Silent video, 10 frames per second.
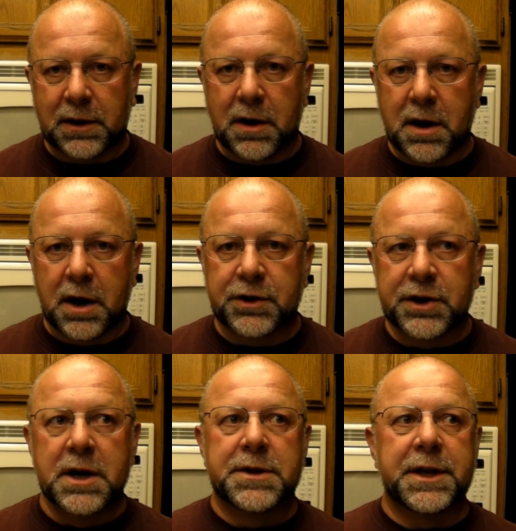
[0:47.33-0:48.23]

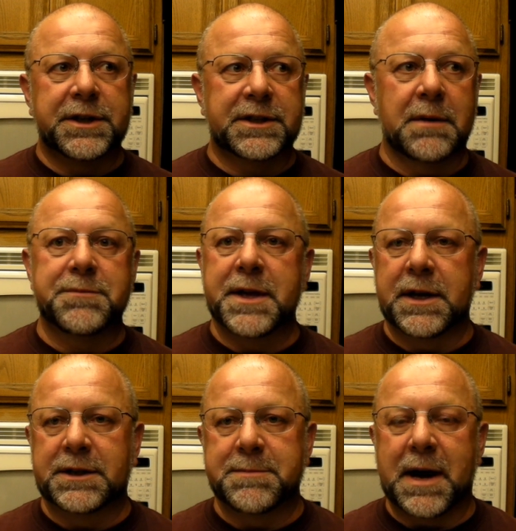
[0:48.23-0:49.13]
large that
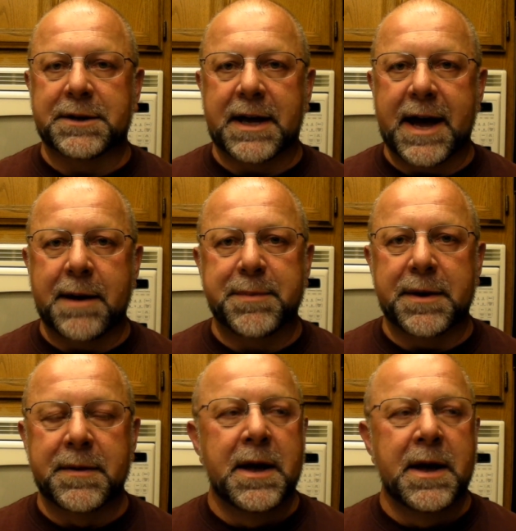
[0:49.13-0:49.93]
something is about to happen.